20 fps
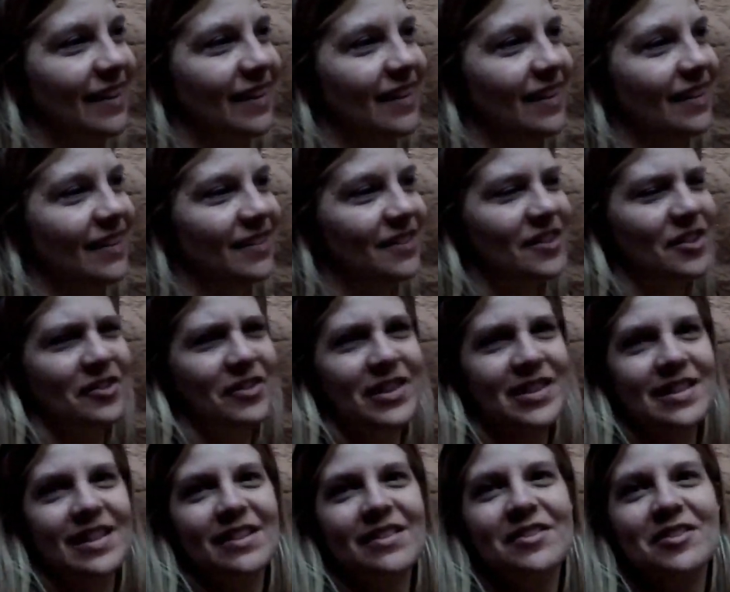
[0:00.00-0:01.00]
I don't know, what
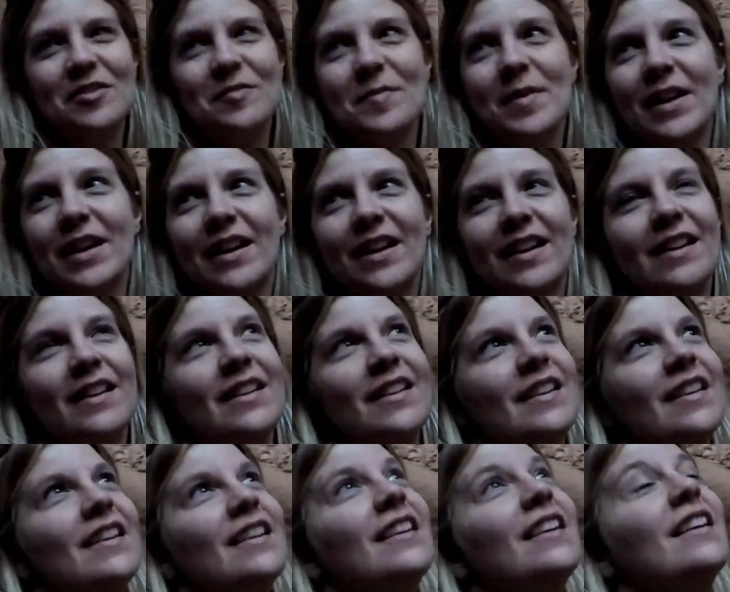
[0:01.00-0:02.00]
sound do you make
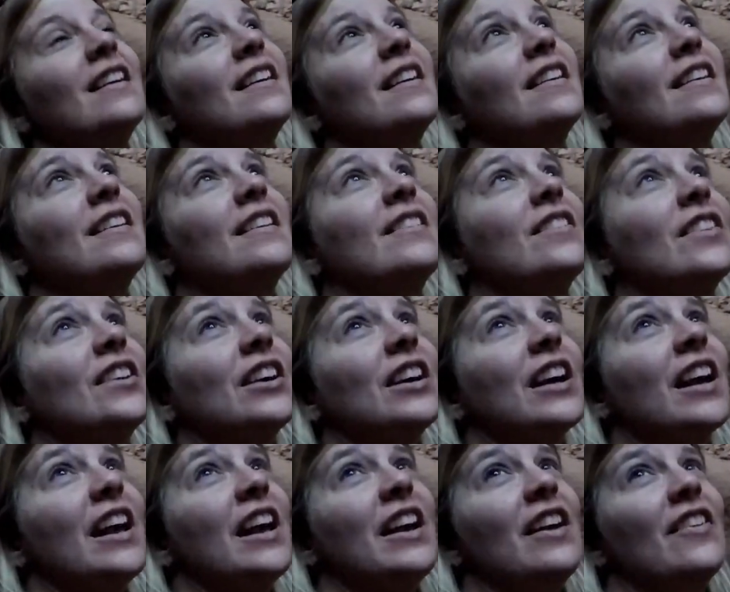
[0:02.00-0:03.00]
for a
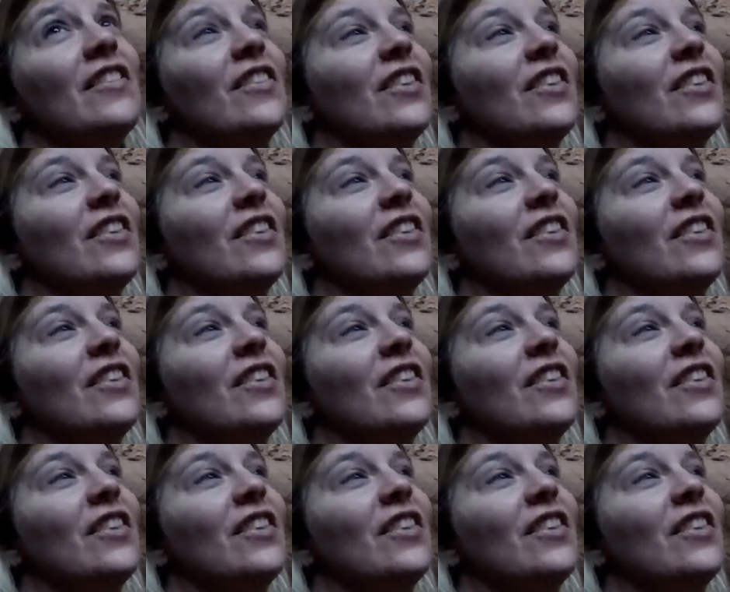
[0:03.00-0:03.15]
cave?